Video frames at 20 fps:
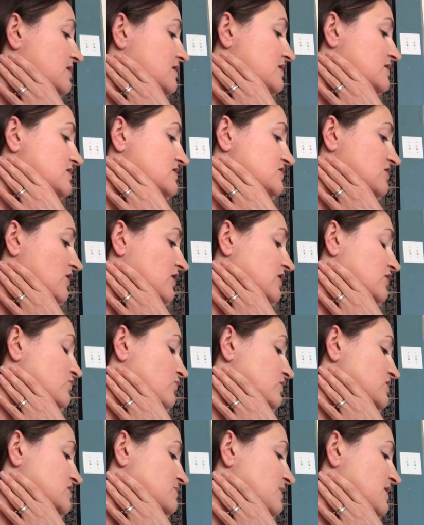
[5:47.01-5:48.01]
Starting
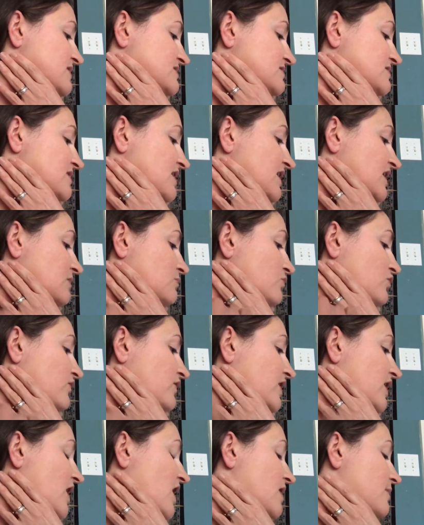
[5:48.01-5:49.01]
towards the base of the neck and
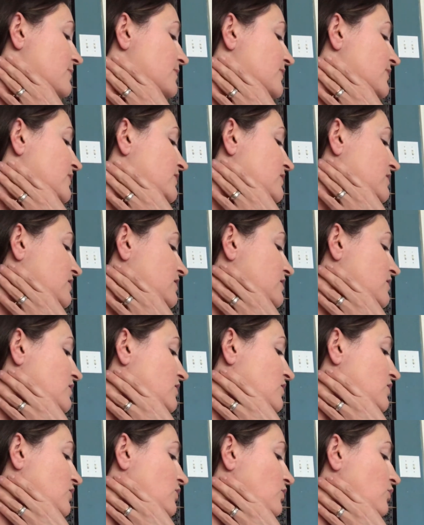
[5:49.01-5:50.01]
moving up.
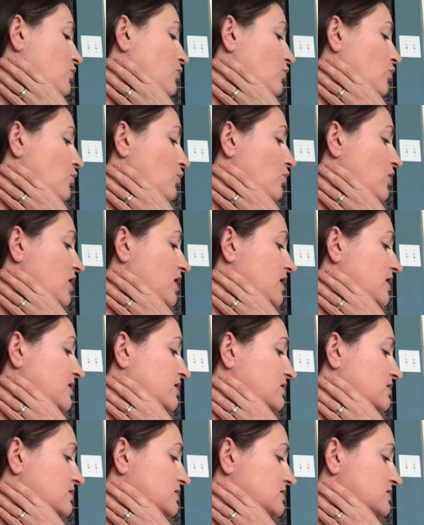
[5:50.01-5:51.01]
1,
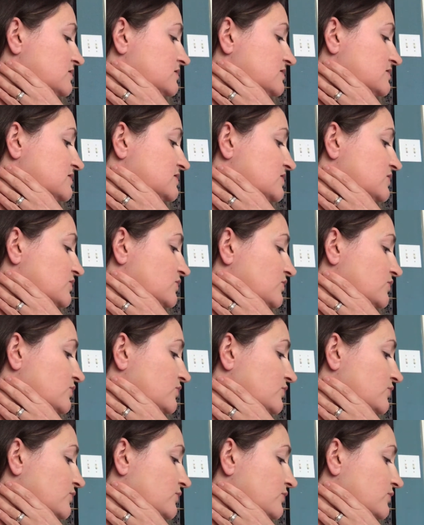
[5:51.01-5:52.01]
2,
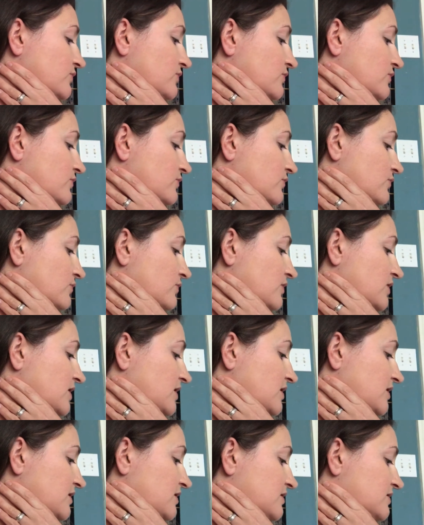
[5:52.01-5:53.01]

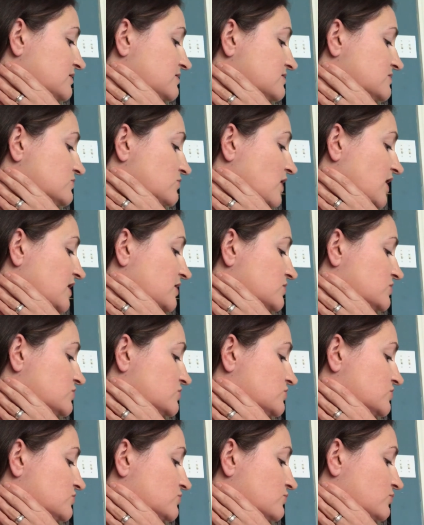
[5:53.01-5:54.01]
3,
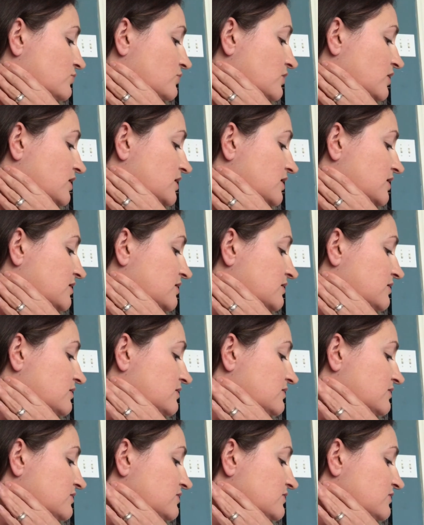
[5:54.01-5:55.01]
stretch.
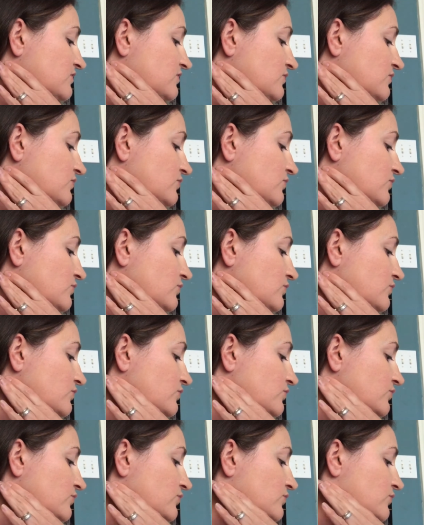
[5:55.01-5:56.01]
1, 2,
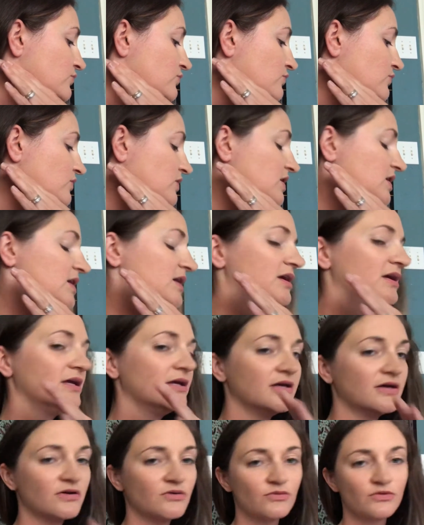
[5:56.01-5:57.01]

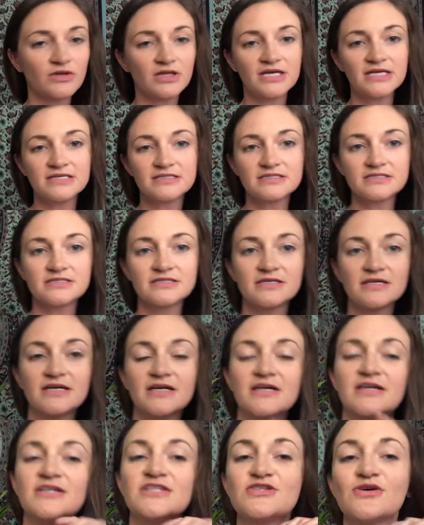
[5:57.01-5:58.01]
3, release.
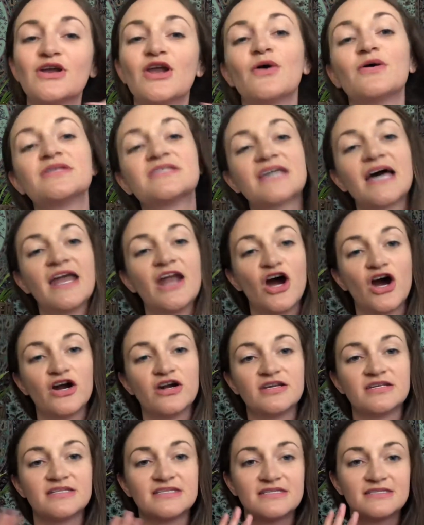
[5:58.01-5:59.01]
So I know it's kind of hard
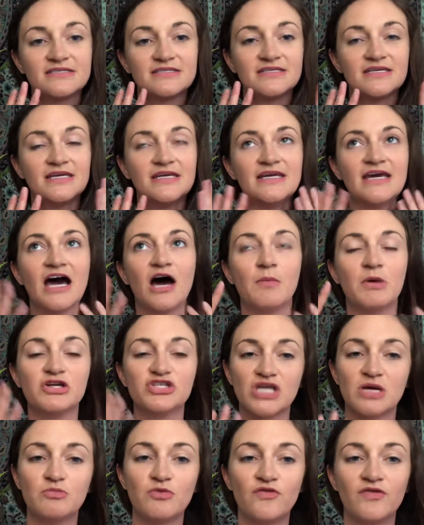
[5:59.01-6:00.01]
to see how much
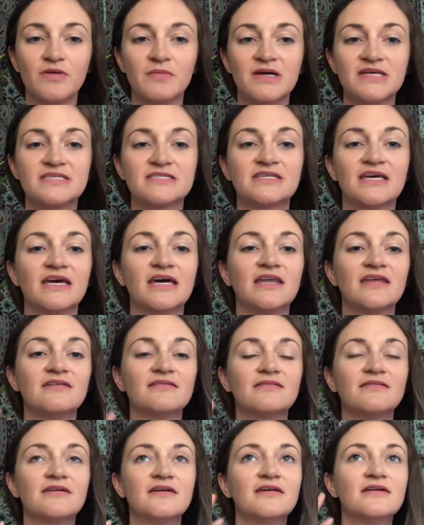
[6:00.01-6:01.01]
I'm moving my skin.
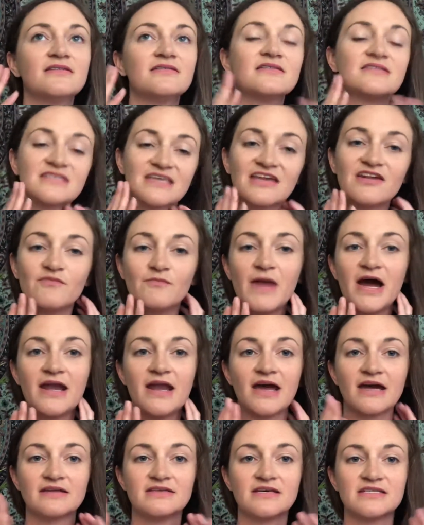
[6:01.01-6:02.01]
The skin of my
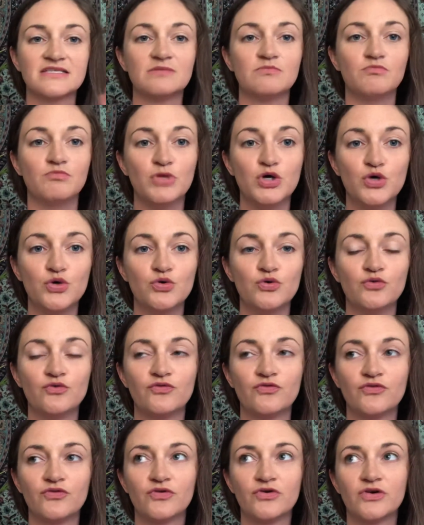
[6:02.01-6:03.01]
neck doesn't move